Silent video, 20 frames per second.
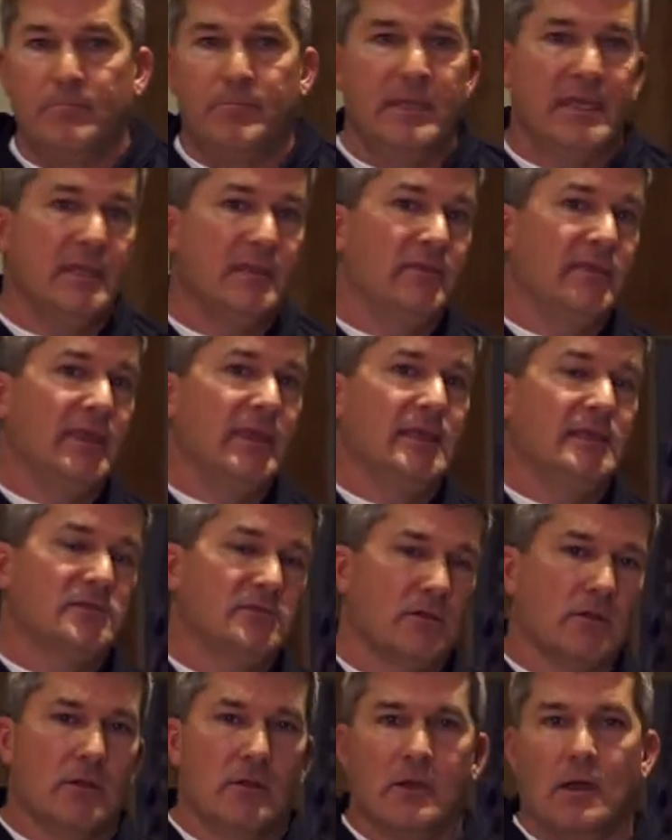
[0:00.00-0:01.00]
big
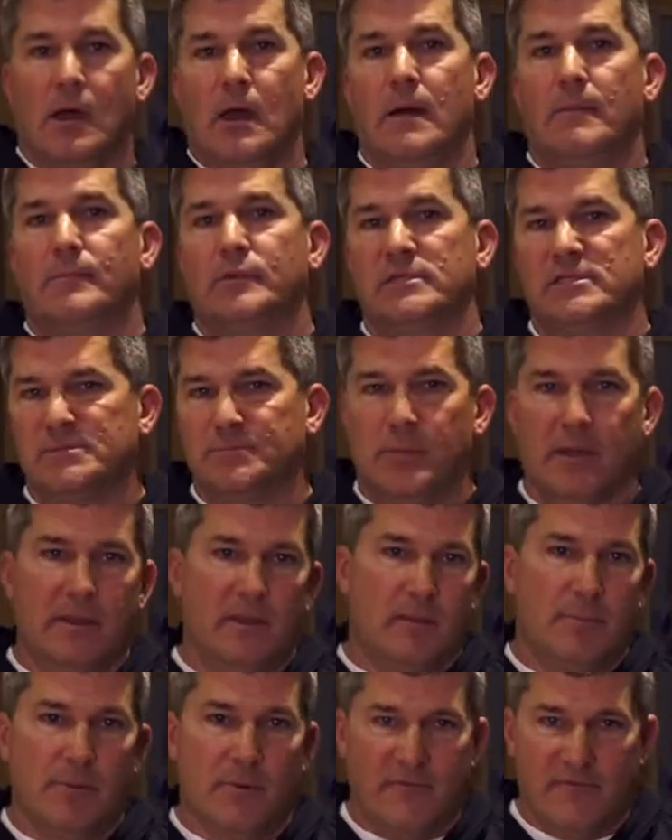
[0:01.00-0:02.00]
things are accomplished by
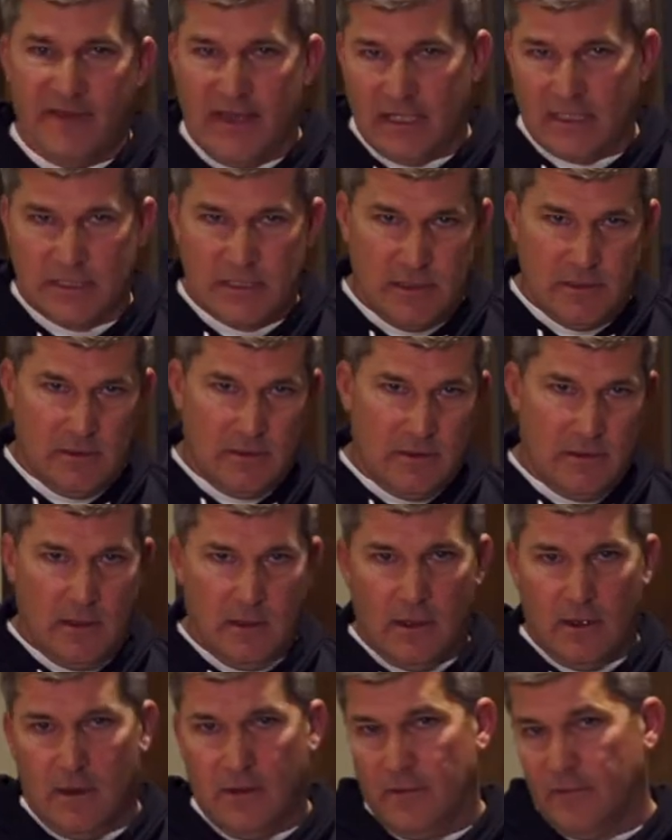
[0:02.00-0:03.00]
the perfection
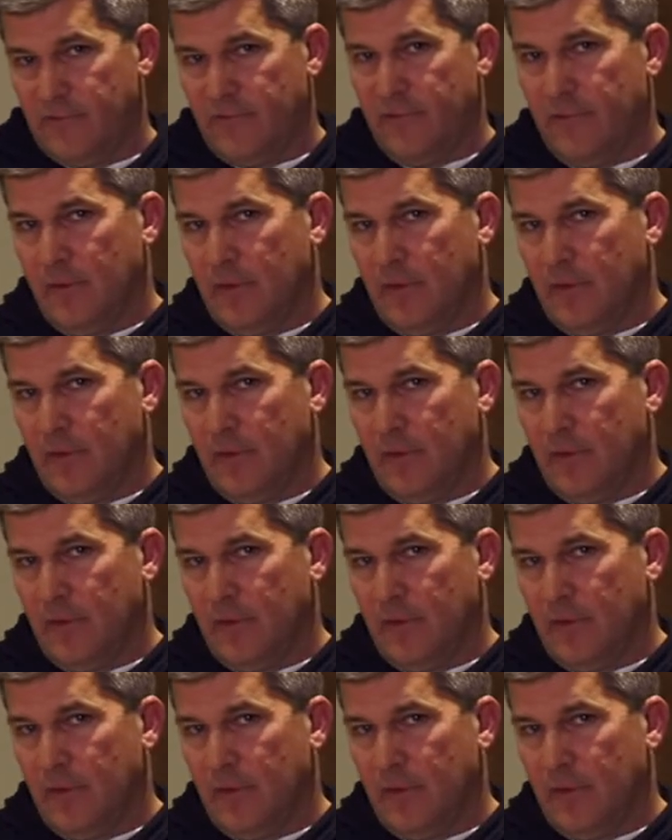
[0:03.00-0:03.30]
of